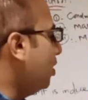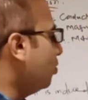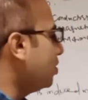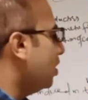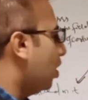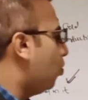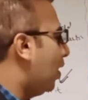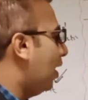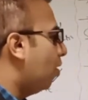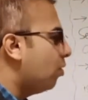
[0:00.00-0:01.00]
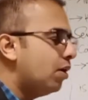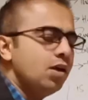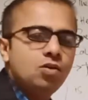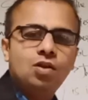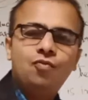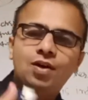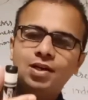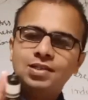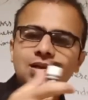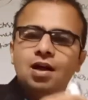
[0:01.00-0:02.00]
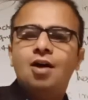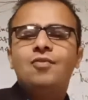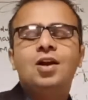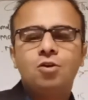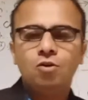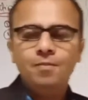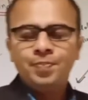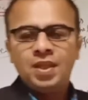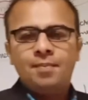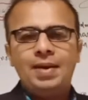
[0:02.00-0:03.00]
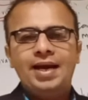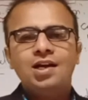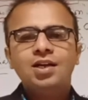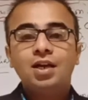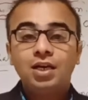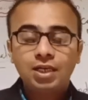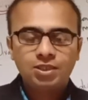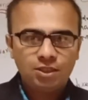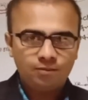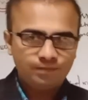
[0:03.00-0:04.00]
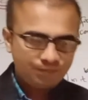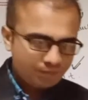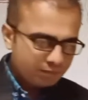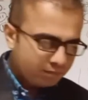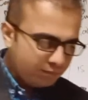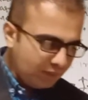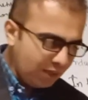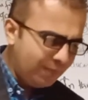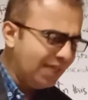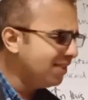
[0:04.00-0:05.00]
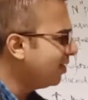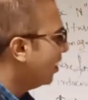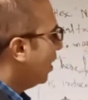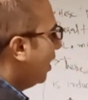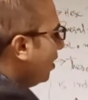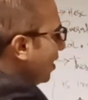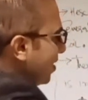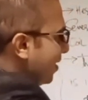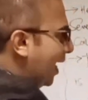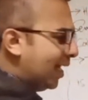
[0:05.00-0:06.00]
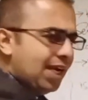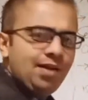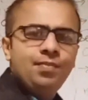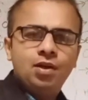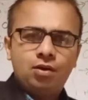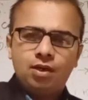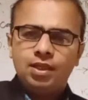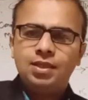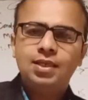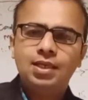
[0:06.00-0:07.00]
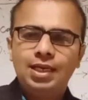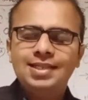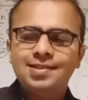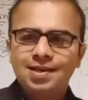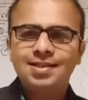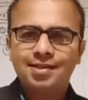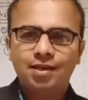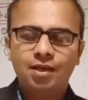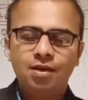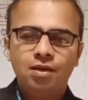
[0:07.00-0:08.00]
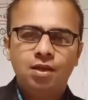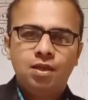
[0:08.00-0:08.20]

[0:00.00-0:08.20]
induced in a coil according to the Faraday's law of electromagnetic induction. Means in this diagram or in the Lenz Law circuit,